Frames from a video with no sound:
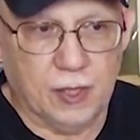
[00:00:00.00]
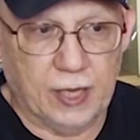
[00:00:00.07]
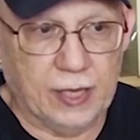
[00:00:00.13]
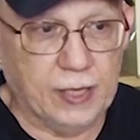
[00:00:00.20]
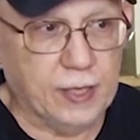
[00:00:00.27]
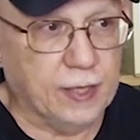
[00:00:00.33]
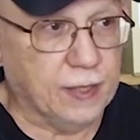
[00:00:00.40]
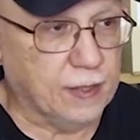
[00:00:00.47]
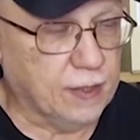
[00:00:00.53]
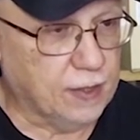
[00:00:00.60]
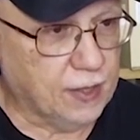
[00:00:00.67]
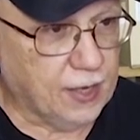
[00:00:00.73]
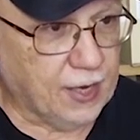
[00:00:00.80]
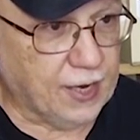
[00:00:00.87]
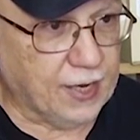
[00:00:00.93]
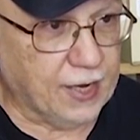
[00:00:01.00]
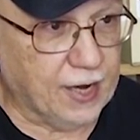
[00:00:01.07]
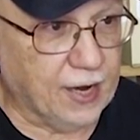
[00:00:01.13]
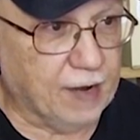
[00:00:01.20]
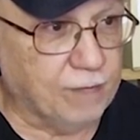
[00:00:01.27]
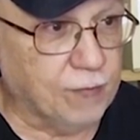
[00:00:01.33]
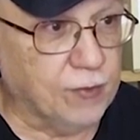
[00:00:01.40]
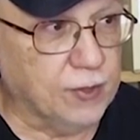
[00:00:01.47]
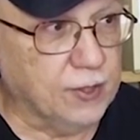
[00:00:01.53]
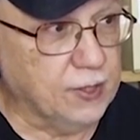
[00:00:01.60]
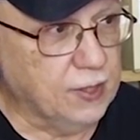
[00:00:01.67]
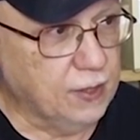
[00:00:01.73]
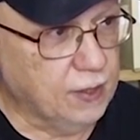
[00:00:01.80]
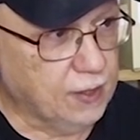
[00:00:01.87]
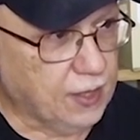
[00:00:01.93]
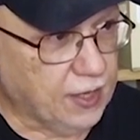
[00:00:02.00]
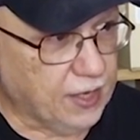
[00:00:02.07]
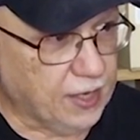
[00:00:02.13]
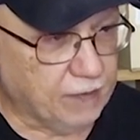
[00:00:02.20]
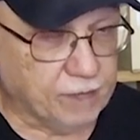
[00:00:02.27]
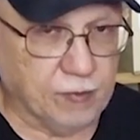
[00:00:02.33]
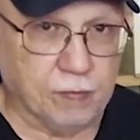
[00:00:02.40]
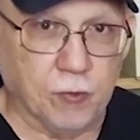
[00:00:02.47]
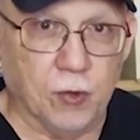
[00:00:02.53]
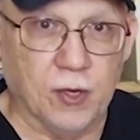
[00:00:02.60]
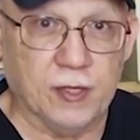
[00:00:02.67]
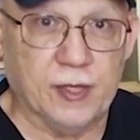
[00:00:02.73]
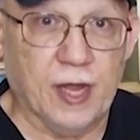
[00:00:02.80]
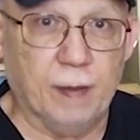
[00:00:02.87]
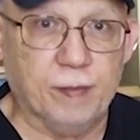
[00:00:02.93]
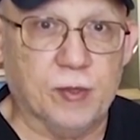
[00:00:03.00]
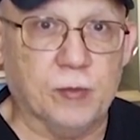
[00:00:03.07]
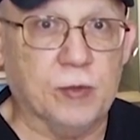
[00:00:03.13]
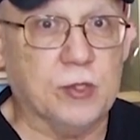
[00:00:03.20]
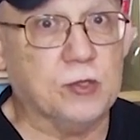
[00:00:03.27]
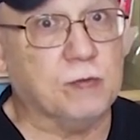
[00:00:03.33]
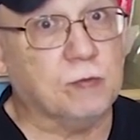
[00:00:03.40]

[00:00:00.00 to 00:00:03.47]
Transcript: Again, I have one. I have the roll adapter, which